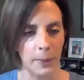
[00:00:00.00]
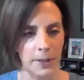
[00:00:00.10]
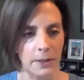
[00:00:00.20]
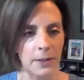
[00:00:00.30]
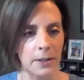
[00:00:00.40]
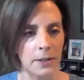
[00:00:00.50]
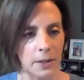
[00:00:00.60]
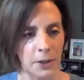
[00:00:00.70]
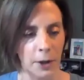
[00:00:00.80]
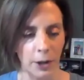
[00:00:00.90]
the businesses
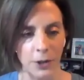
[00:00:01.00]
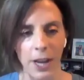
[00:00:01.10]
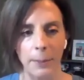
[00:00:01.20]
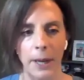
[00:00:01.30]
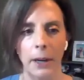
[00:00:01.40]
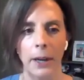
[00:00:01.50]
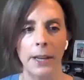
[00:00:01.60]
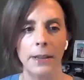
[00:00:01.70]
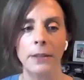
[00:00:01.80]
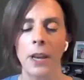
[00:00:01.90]
in their entertainment
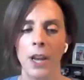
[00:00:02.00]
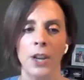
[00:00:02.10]
areas.